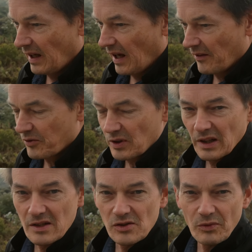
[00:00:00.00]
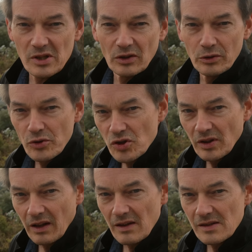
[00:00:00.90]
effortless resolution
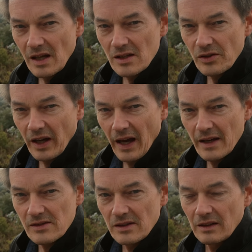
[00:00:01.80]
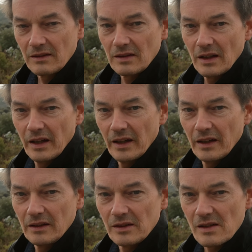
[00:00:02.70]
that the sensor has, that
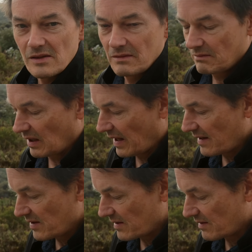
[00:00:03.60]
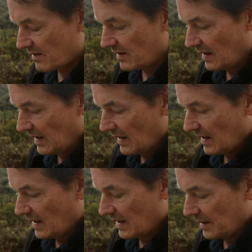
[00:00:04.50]
the lenses,
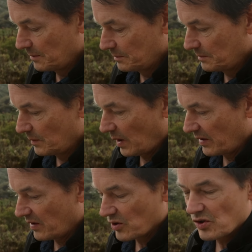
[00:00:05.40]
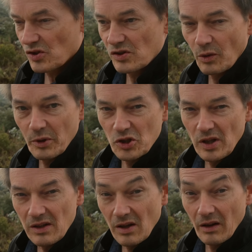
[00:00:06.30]
there's just so much
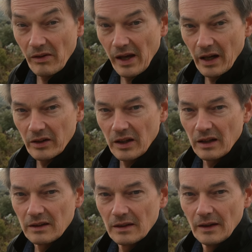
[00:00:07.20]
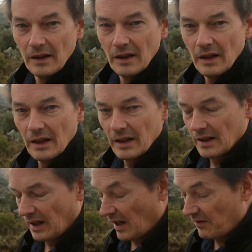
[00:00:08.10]
detail there that,
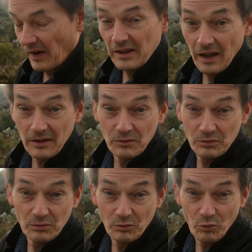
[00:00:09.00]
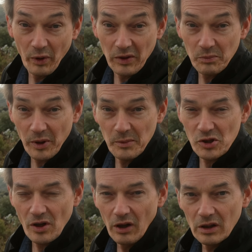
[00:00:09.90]
and I find that with pretty
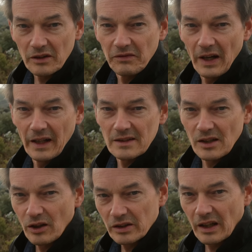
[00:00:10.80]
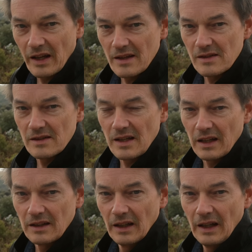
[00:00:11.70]
much all the files and all the lenses,
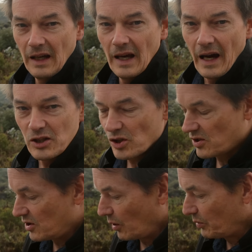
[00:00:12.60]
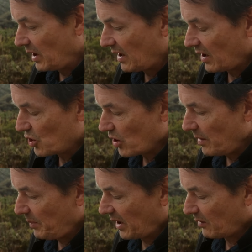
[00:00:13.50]
that I just don't need any
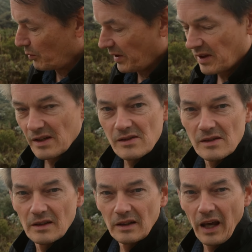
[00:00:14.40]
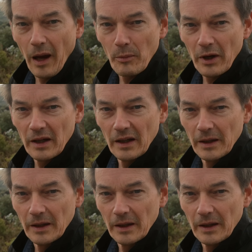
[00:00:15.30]
sharpening with this camera,